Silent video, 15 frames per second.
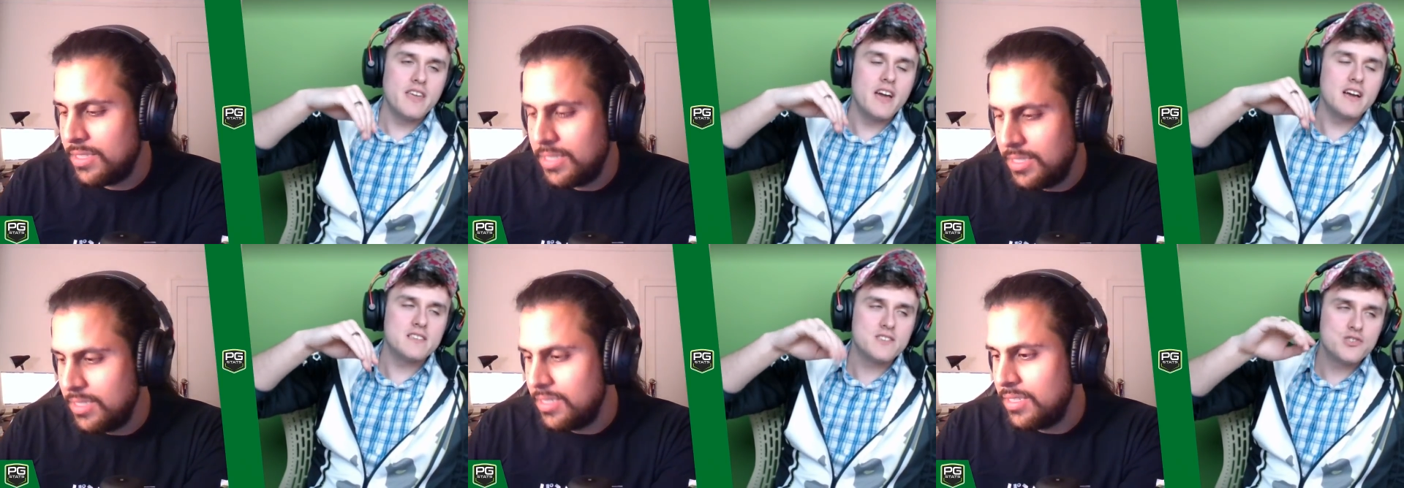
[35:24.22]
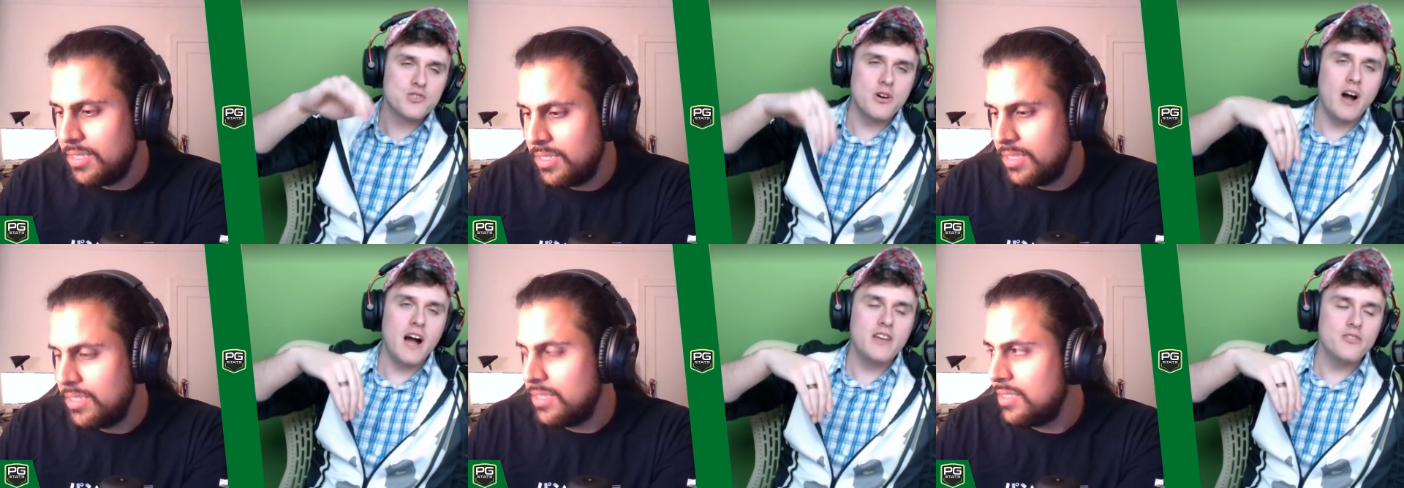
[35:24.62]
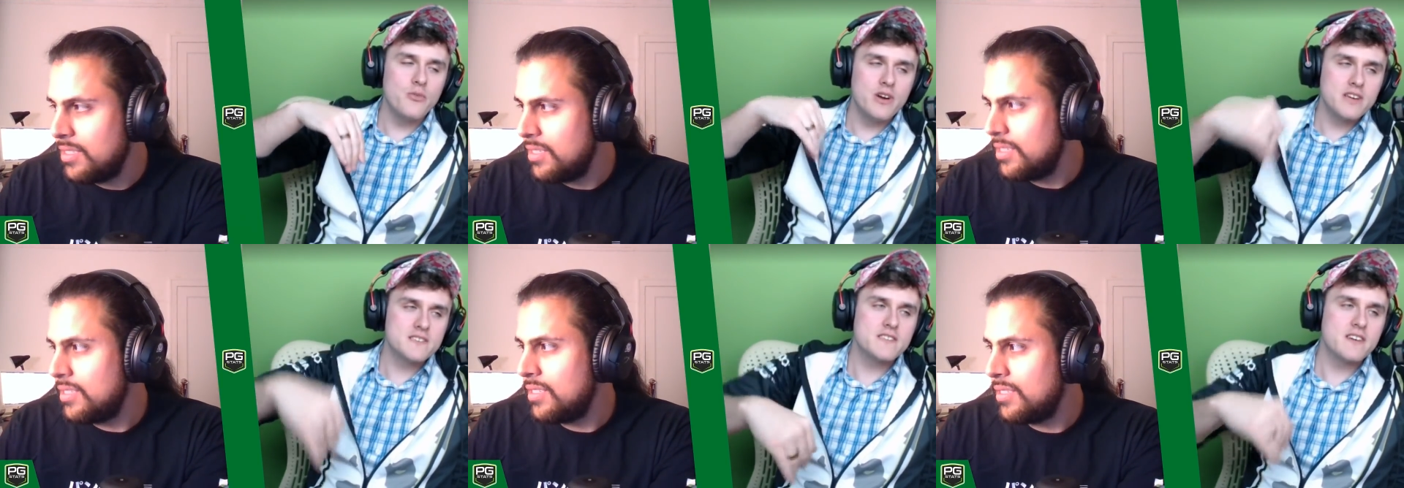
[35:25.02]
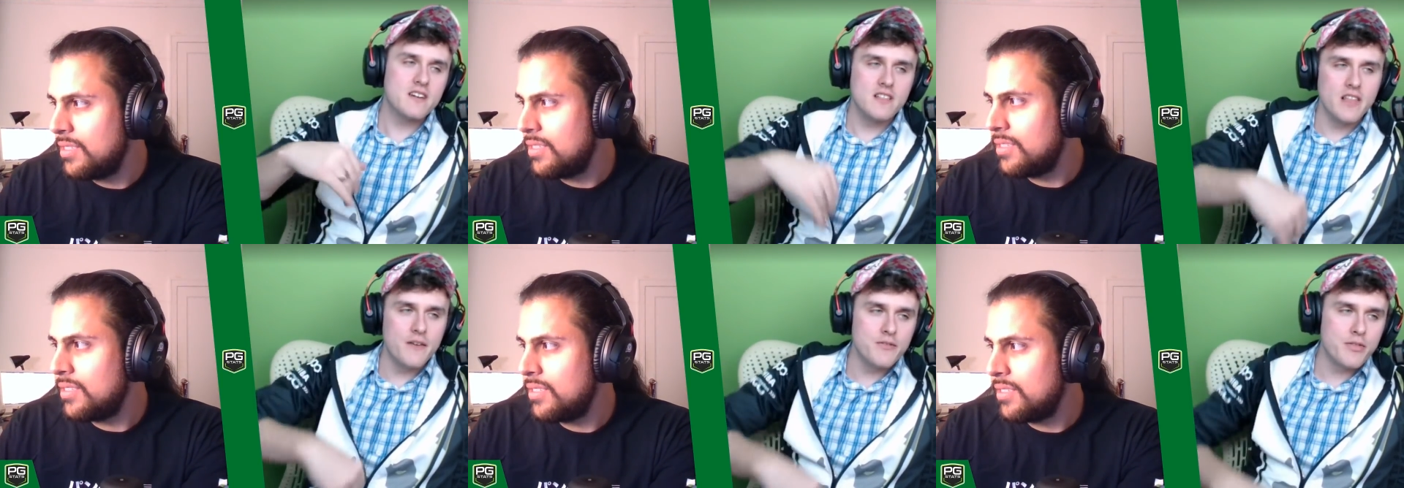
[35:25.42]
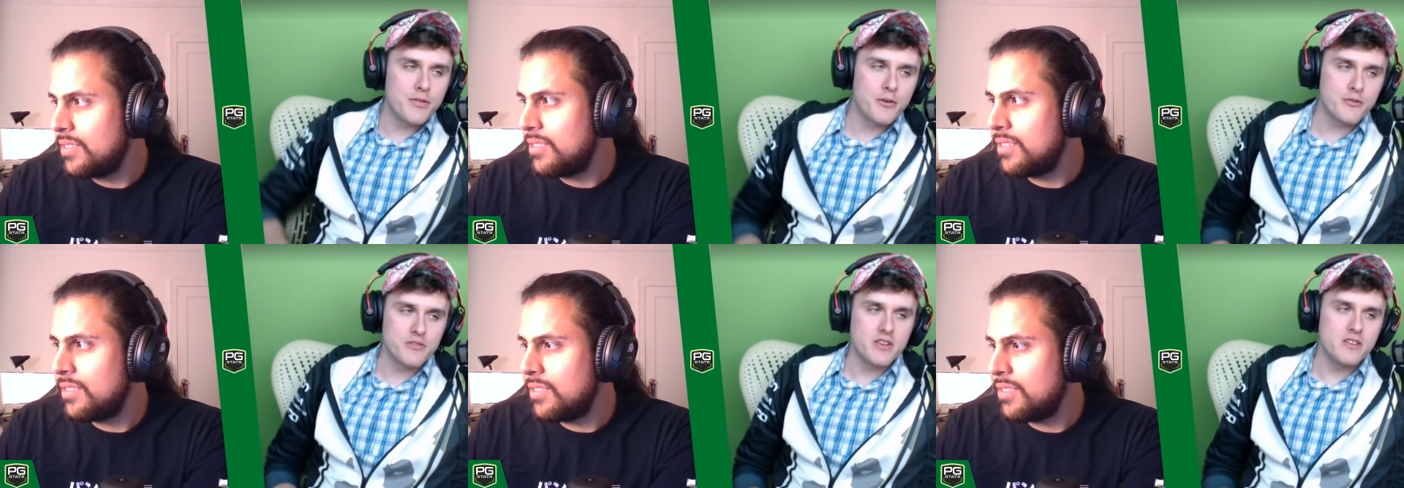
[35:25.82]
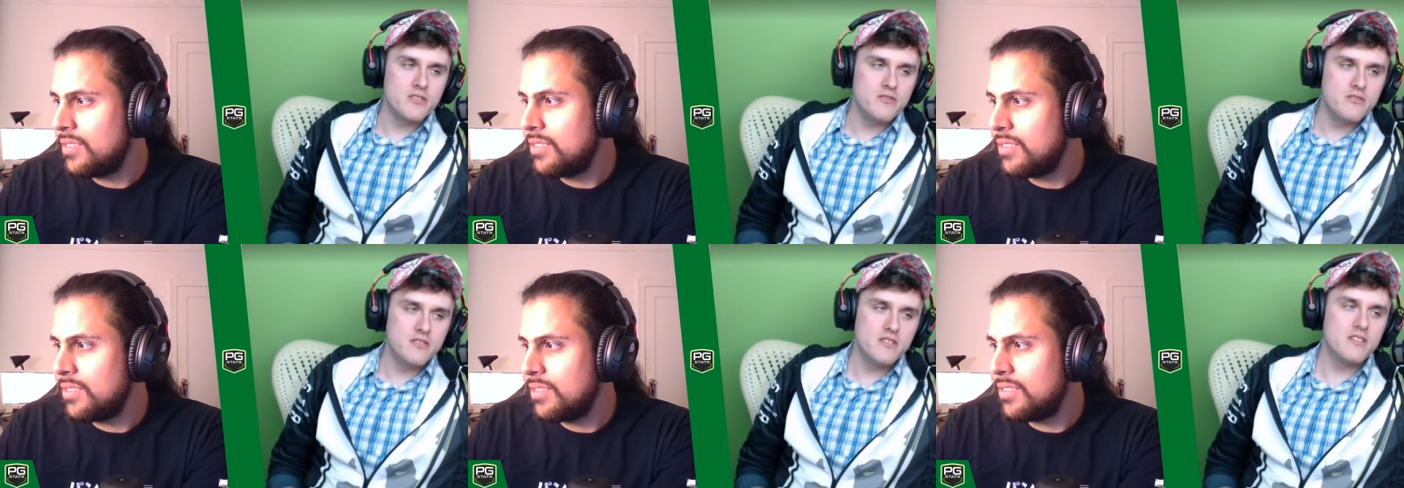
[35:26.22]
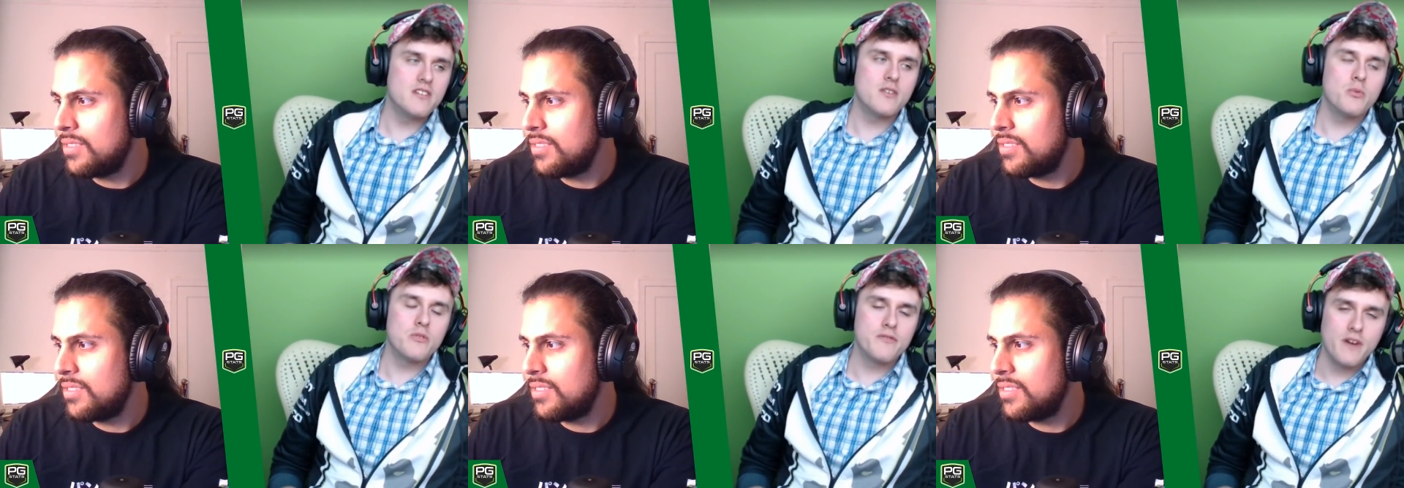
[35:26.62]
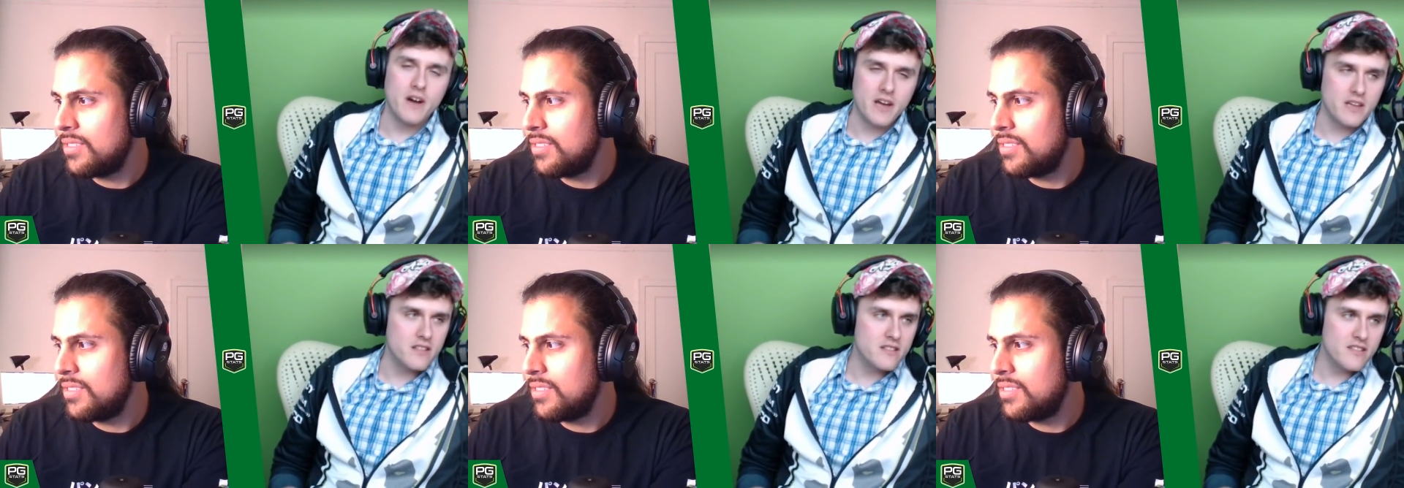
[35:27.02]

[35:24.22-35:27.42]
Speaker 1: Yeah, it's a trope. Either way, it's like eleven thirty, dude. Like we're fine.